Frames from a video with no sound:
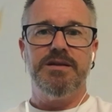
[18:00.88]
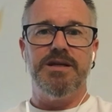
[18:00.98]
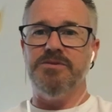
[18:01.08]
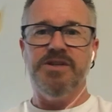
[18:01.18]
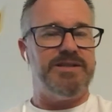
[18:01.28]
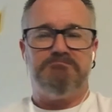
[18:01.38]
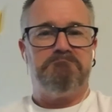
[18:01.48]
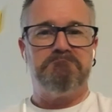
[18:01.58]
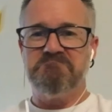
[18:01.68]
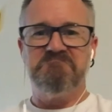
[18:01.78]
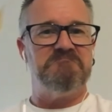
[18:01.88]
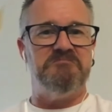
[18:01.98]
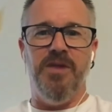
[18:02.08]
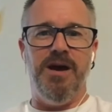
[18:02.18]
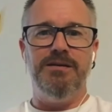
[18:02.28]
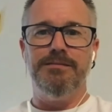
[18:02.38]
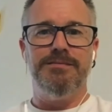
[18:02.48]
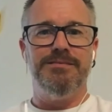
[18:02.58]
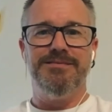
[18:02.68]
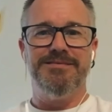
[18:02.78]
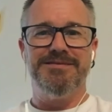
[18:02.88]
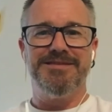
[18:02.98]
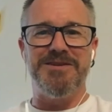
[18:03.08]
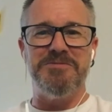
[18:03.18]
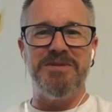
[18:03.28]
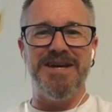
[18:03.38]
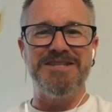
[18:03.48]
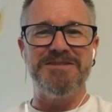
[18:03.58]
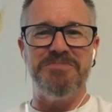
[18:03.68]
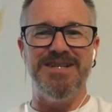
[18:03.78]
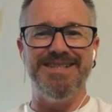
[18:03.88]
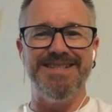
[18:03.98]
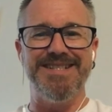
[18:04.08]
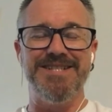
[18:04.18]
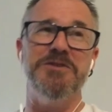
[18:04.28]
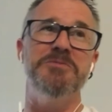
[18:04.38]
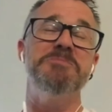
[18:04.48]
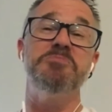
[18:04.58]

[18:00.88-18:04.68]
I'm like, "No, nah. Tell me about the Saint Benedict." So he went and